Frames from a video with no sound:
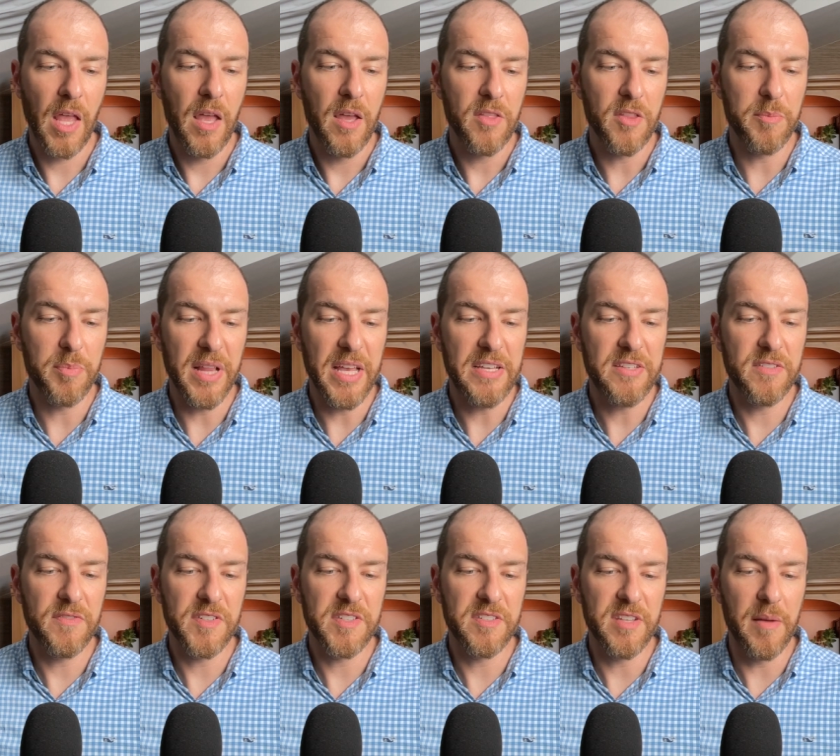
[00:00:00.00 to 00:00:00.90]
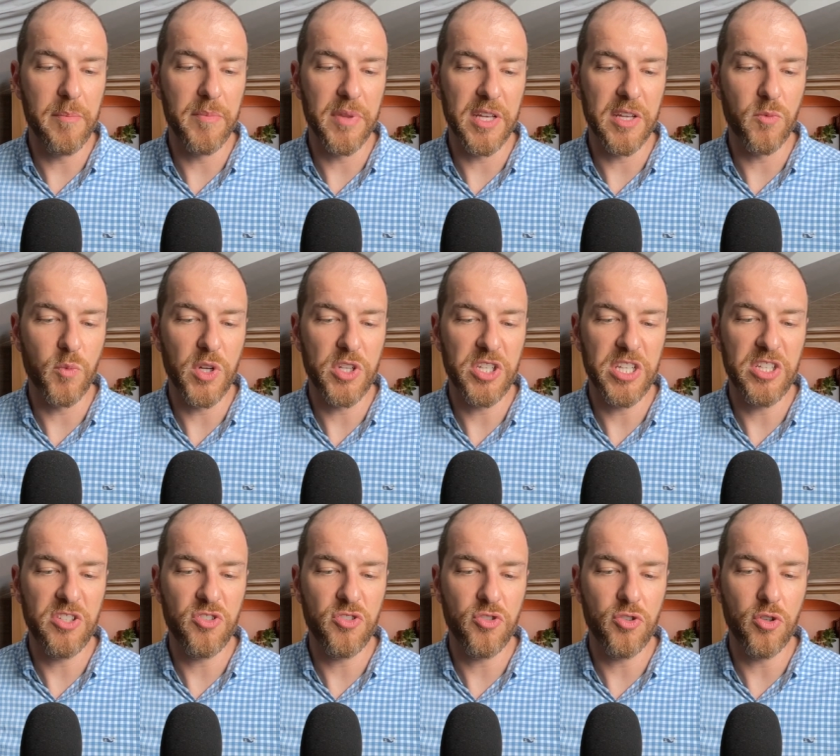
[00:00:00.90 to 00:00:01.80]
The place of assembly in which he
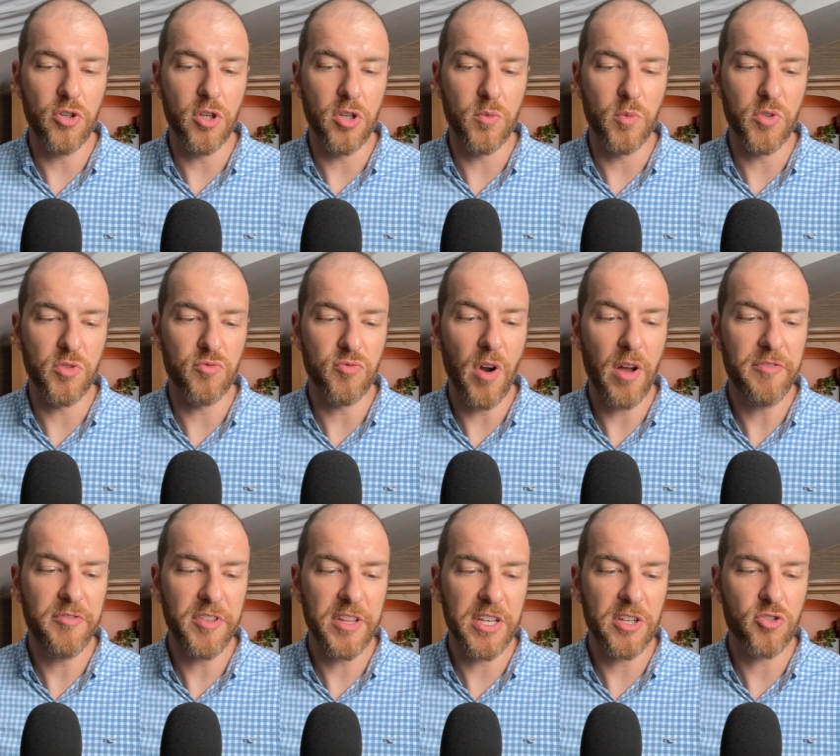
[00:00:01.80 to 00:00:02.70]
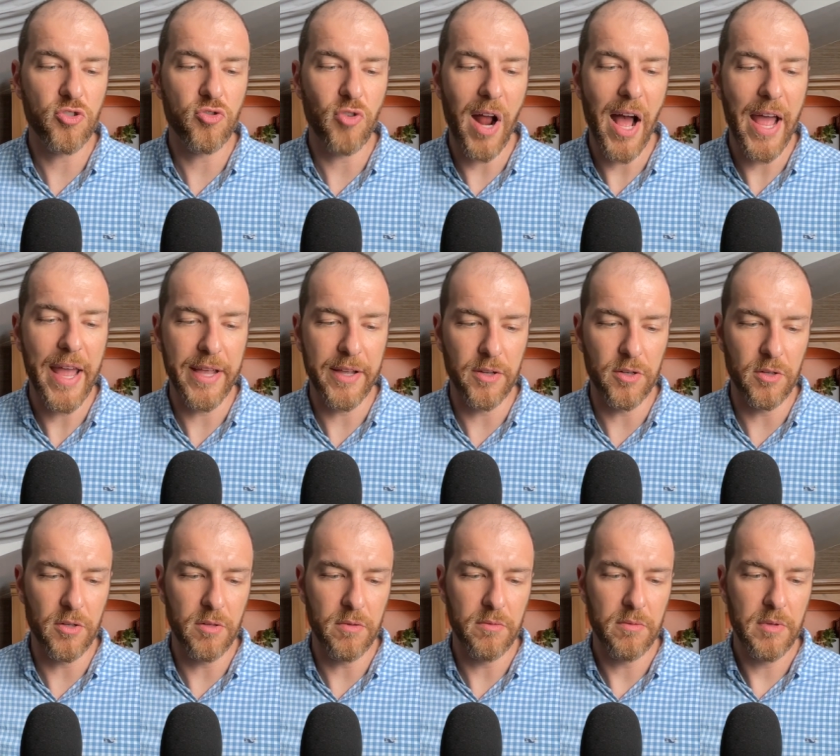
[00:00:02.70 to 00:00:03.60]
stood was roughly a
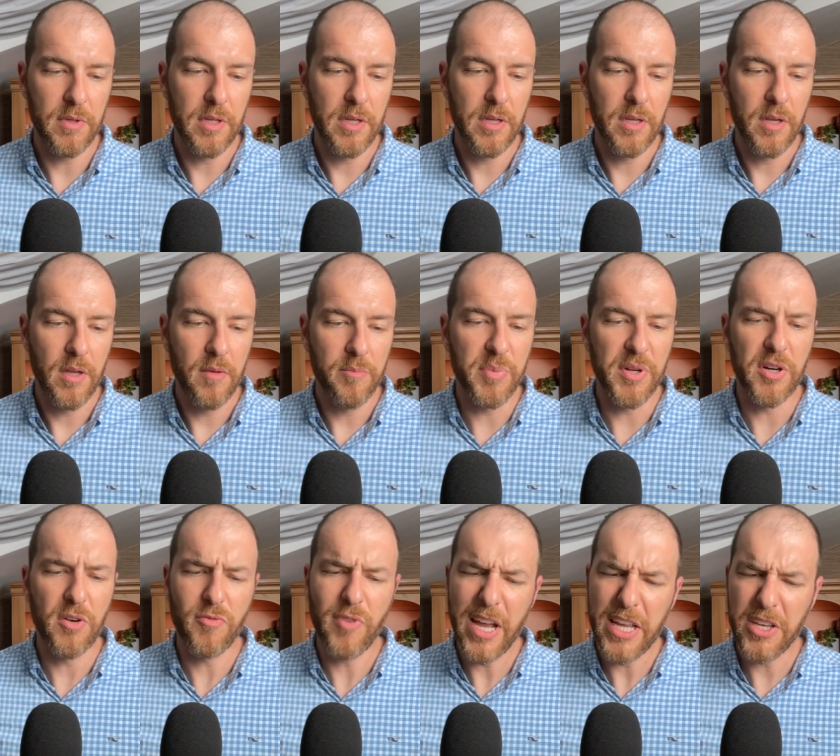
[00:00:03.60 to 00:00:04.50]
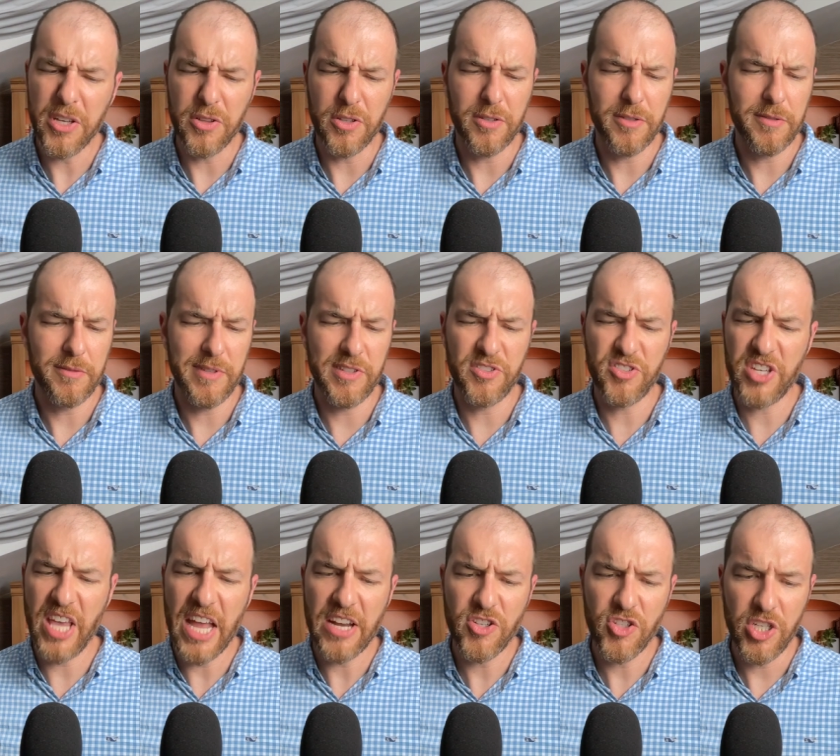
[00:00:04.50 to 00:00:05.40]
triangle, but irregular and
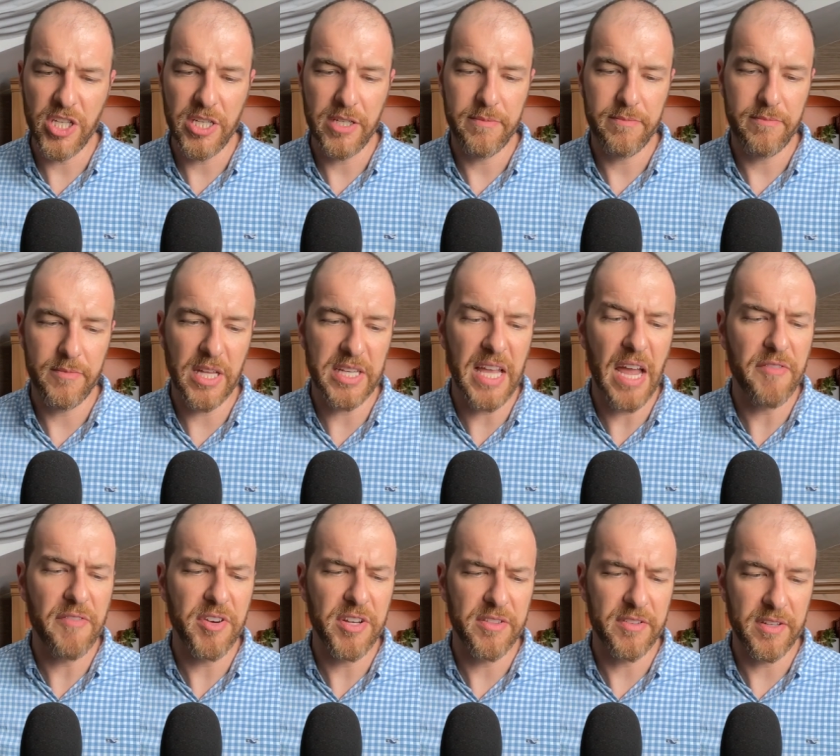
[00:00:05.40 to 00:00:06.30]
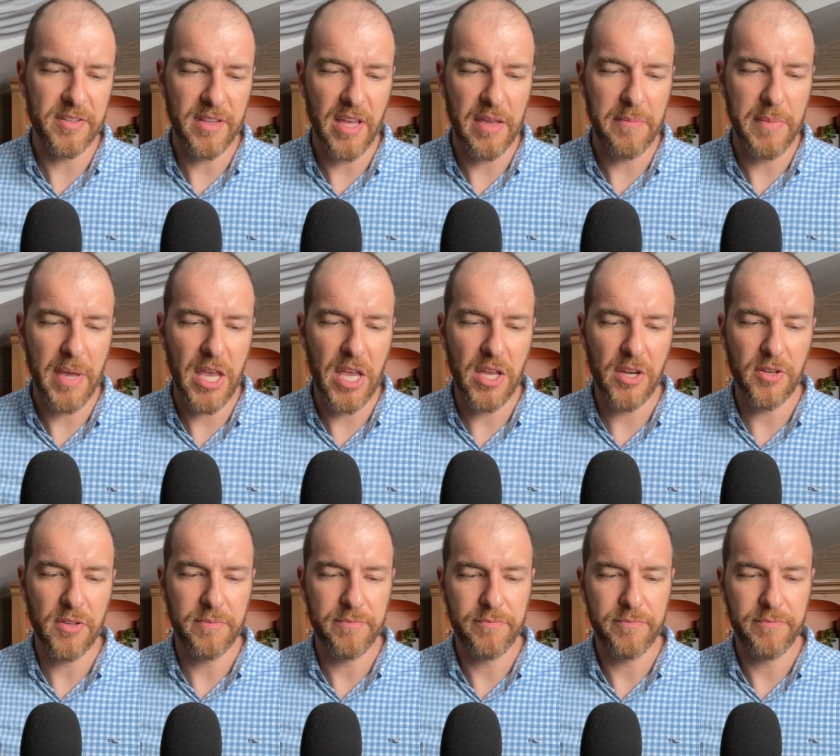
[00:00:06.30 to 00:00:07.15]
sketchy, like everything they made.